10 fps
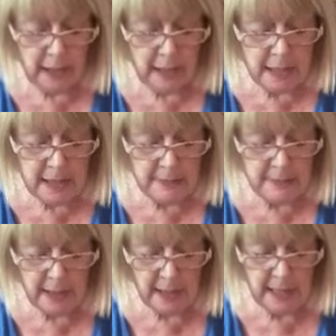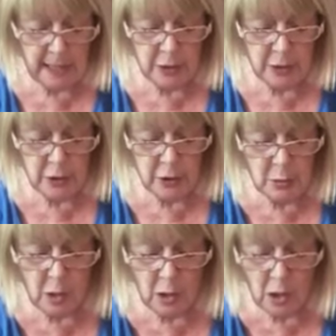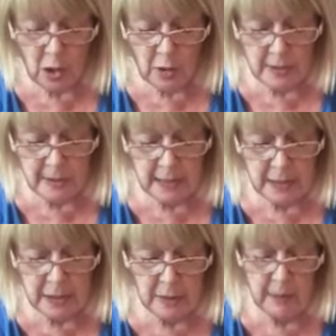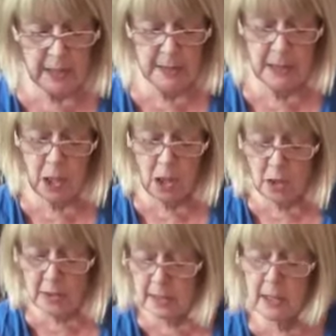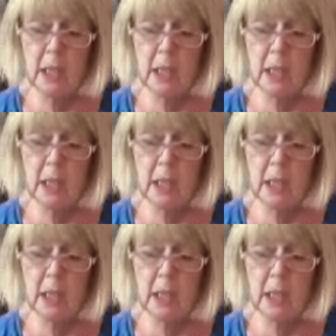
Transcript: in a deeper connection to our heart center, because the heart